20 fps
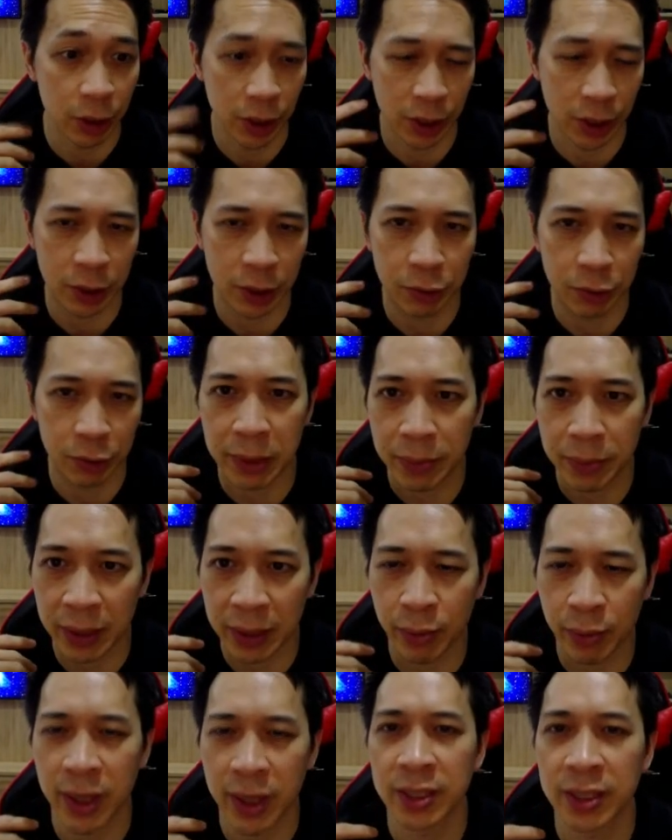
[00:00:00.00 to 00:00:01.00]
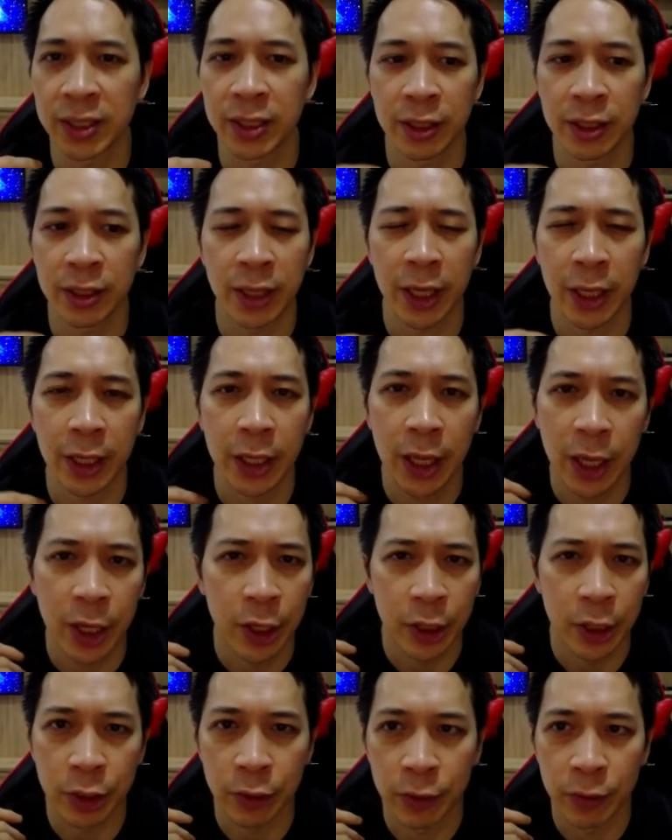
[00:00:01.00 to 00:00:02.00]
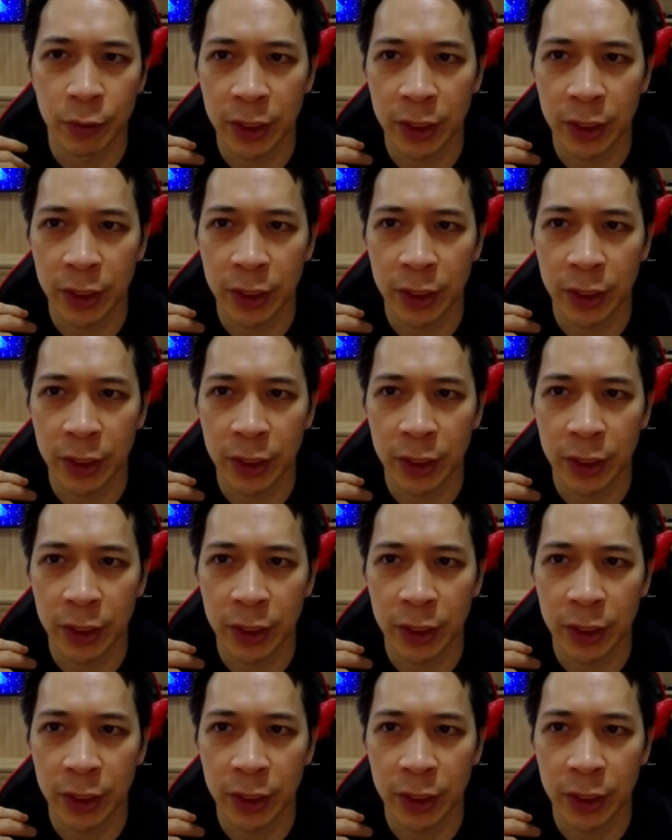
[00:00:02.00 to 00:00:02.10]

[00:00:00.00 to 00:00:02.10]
such great big brands here that they